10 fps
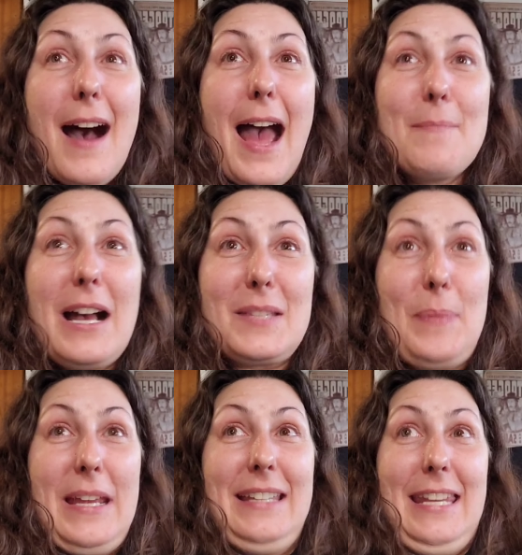I
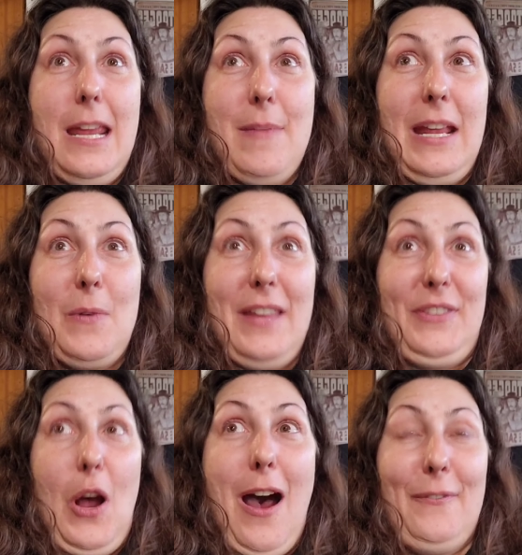must be teeming
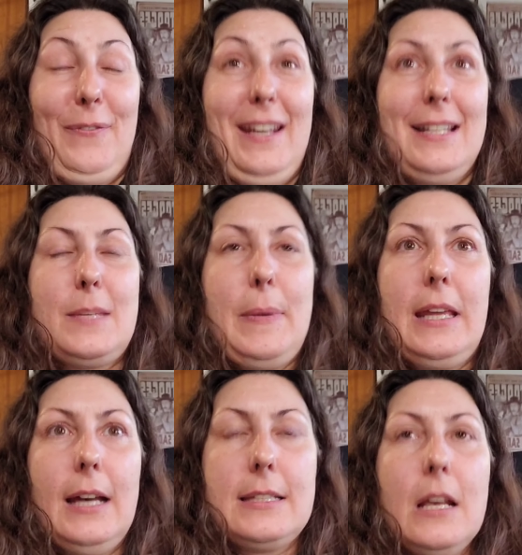with confidence,
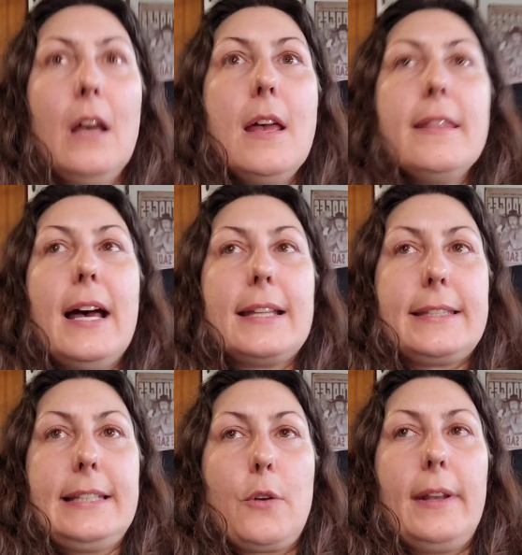because
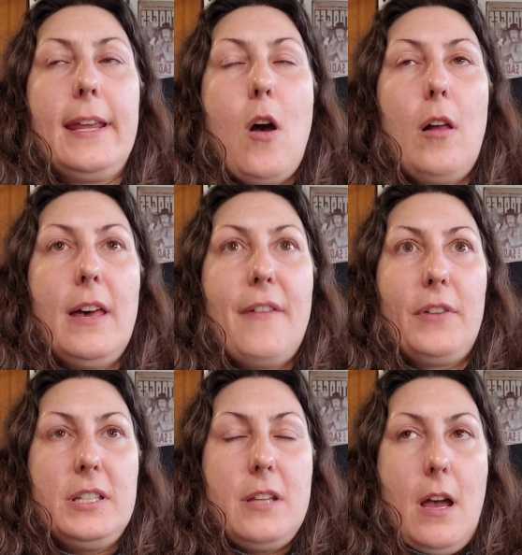that's literally all I've
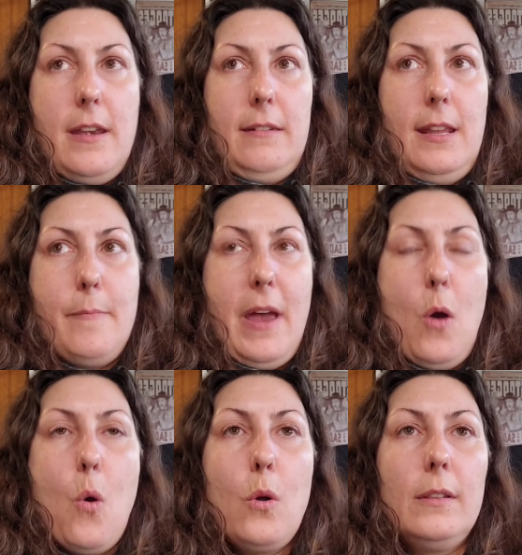ever done in my
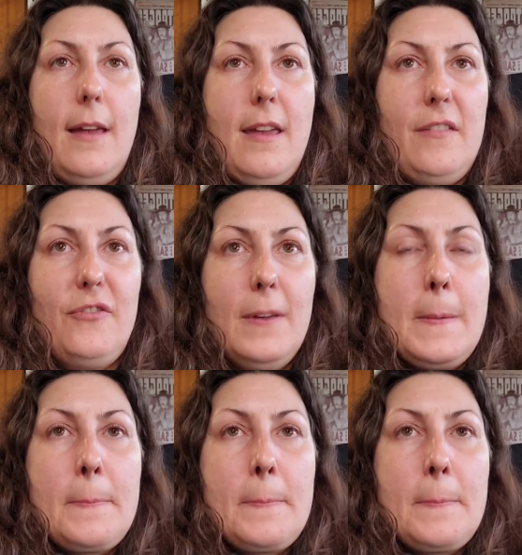whole life.